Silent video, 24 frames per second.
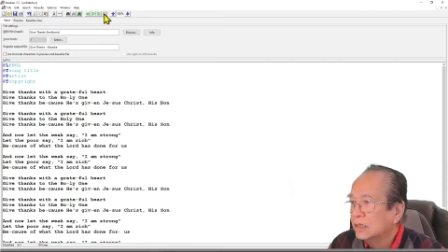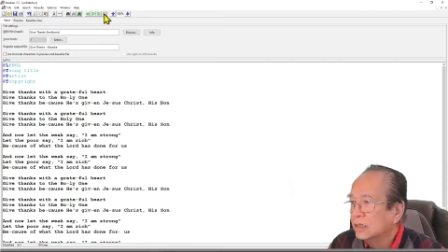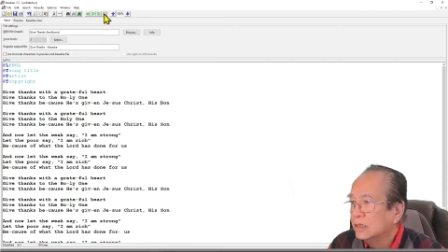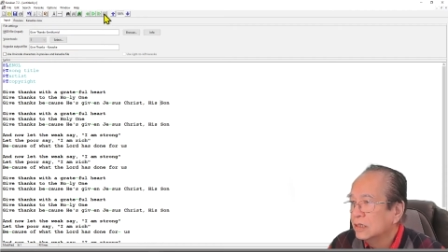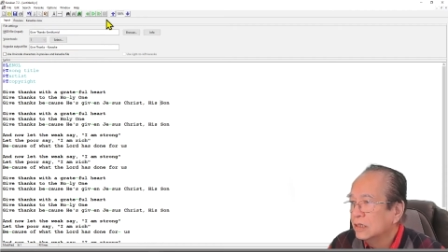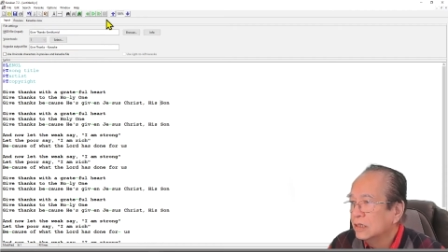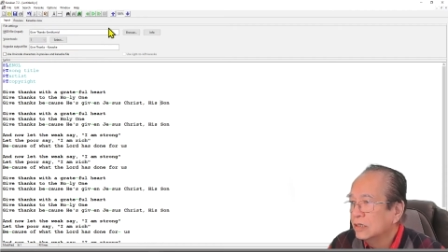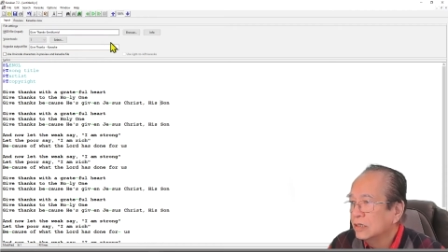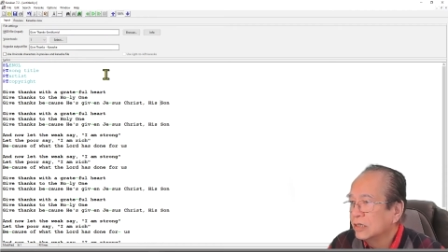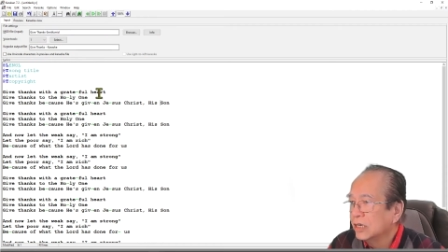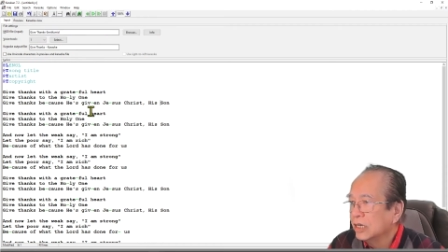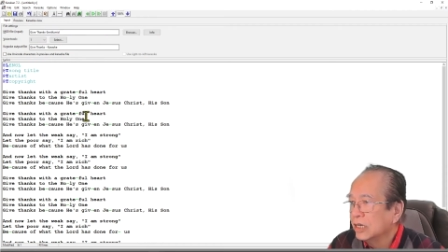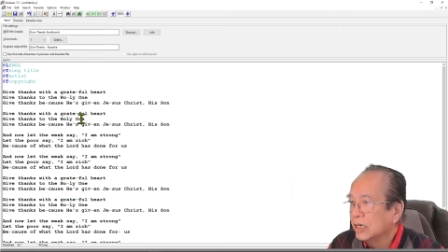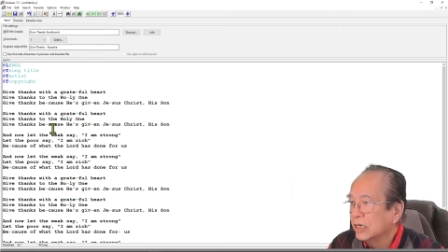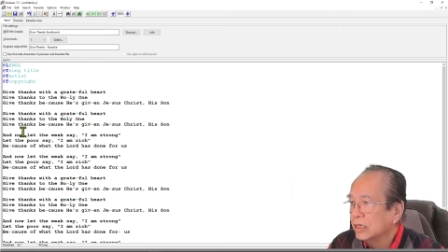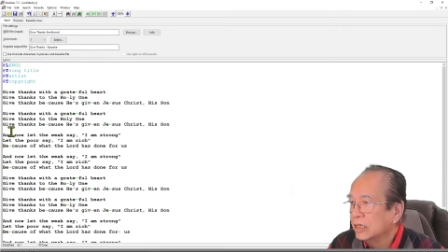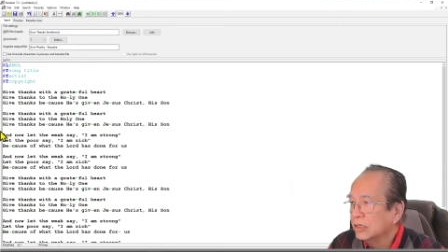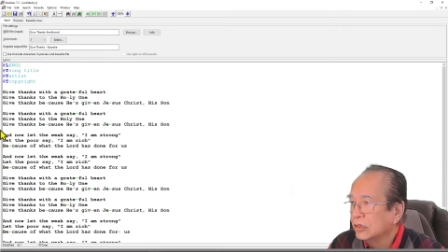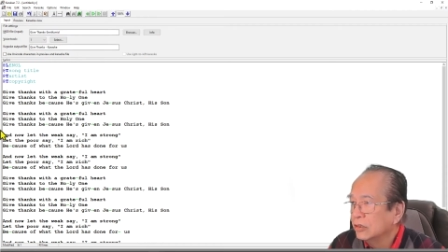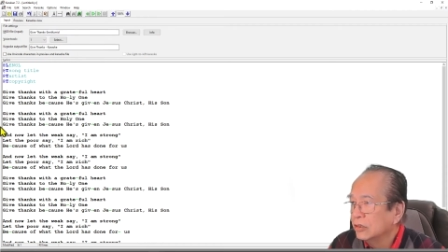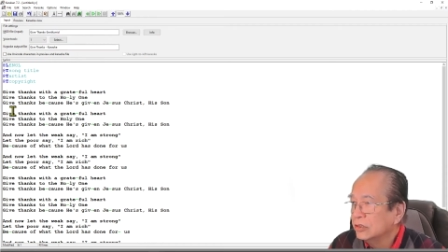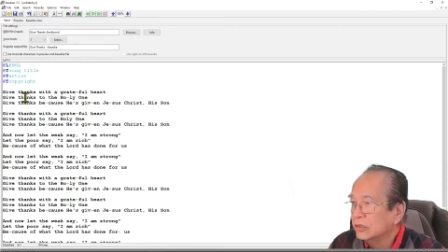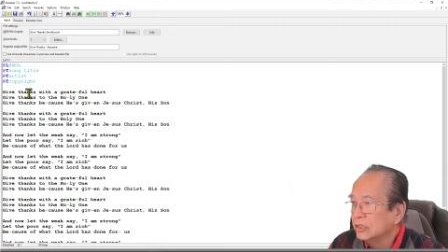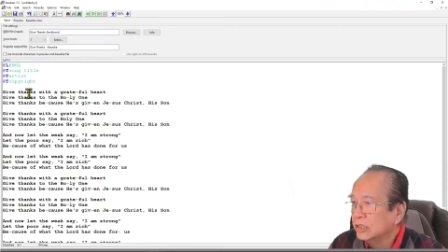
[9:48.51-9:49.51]
Okay, I
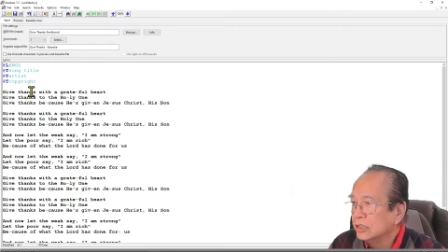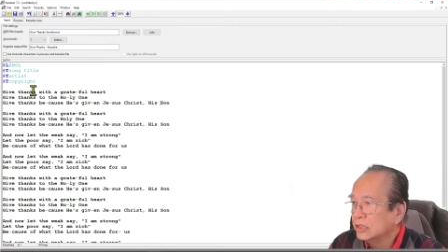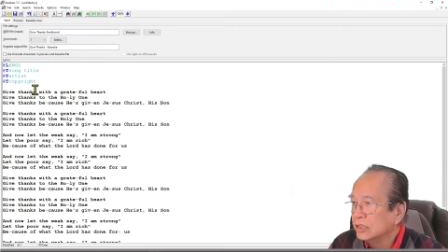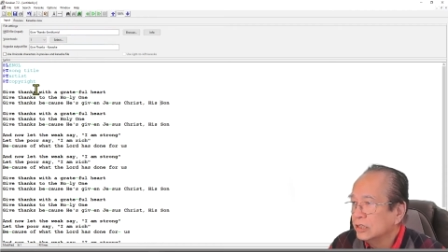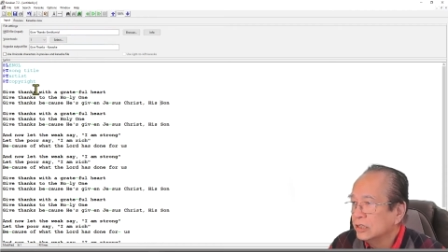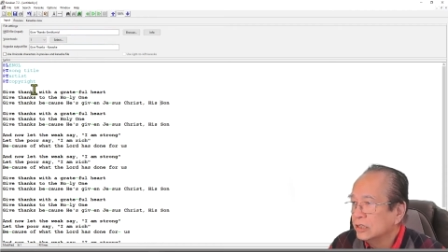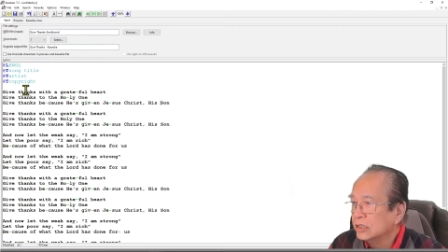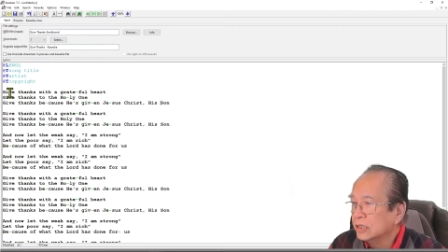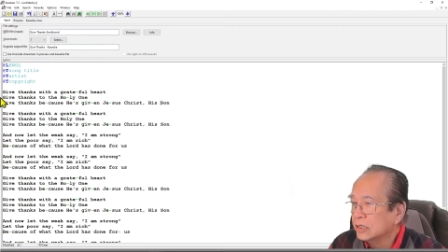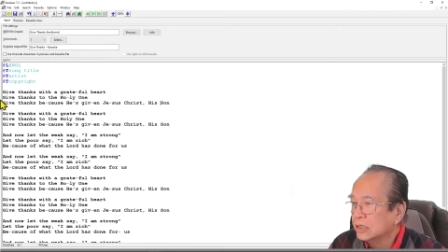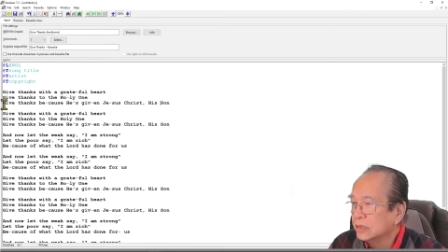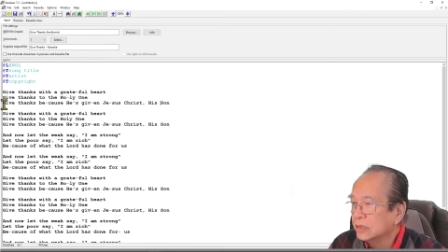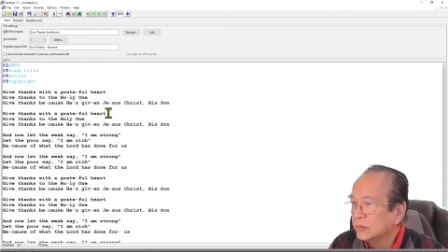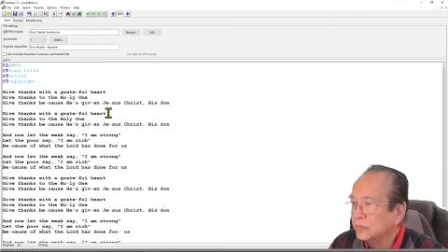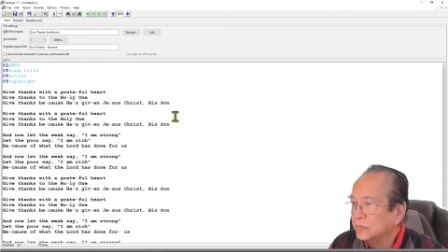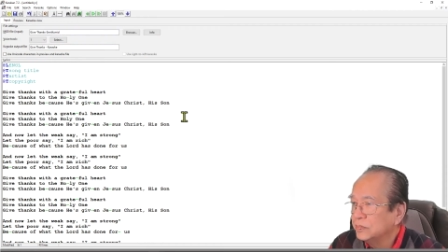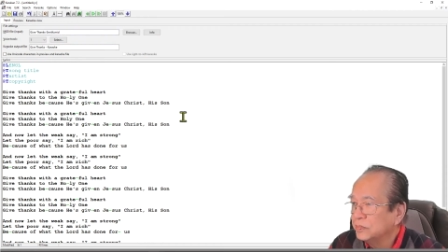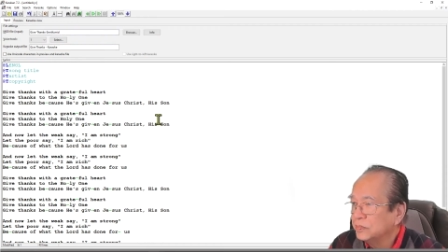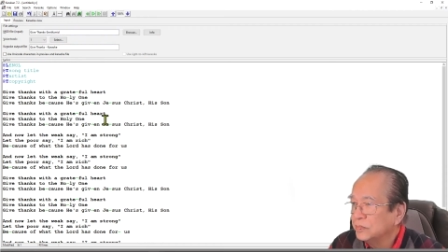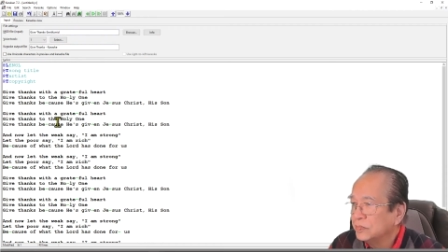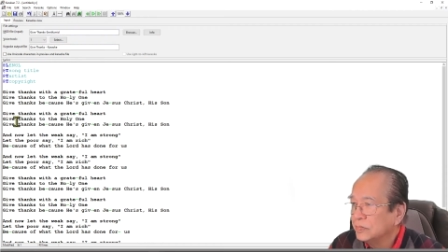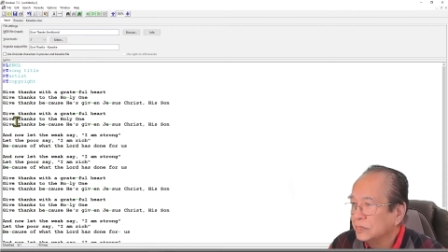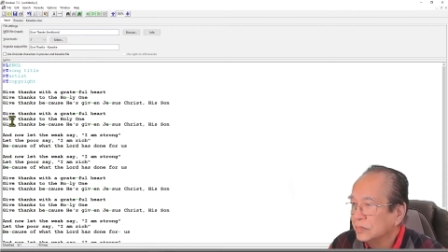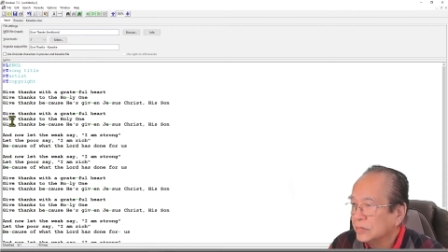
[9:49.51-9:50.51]
know this is the
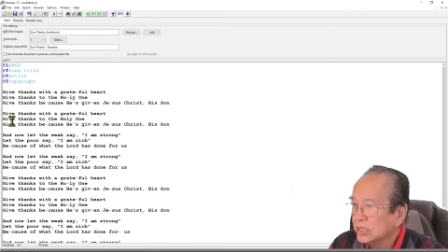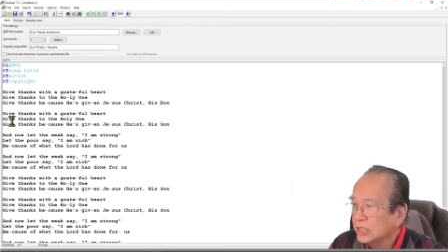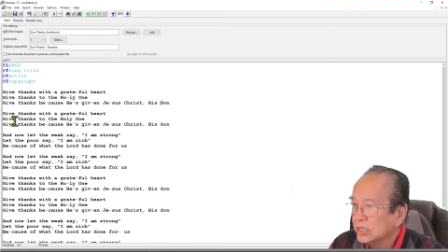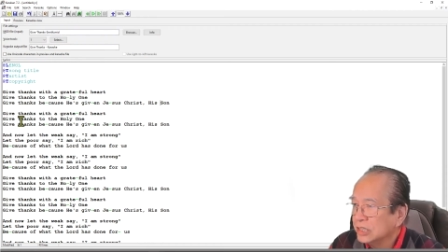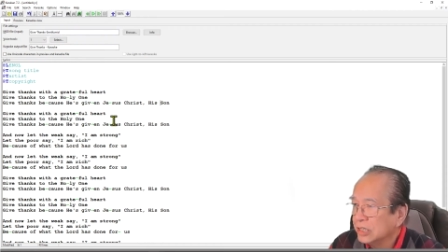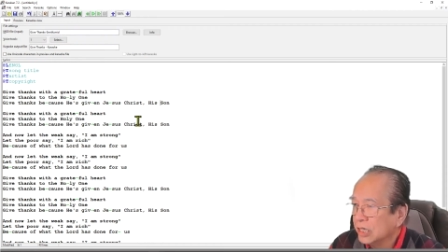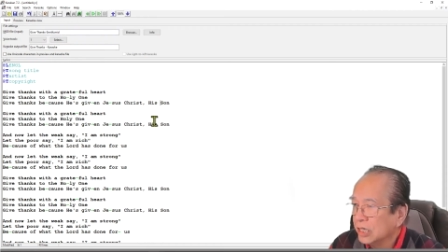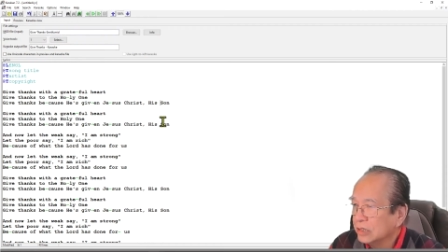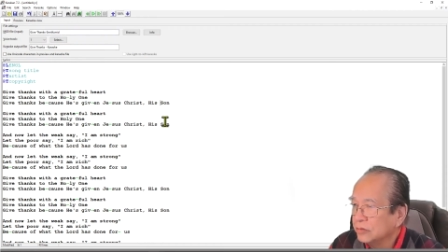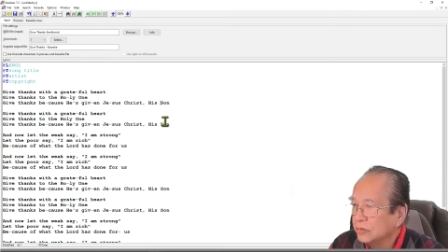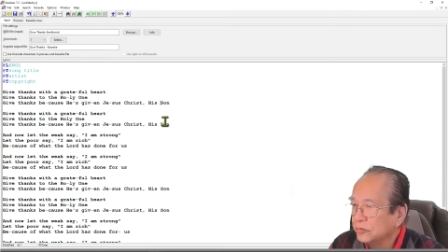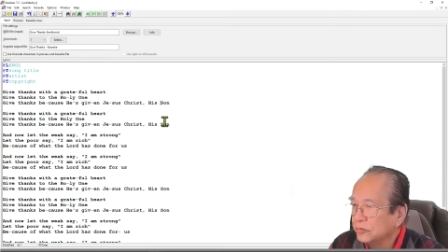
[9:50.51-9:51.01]
second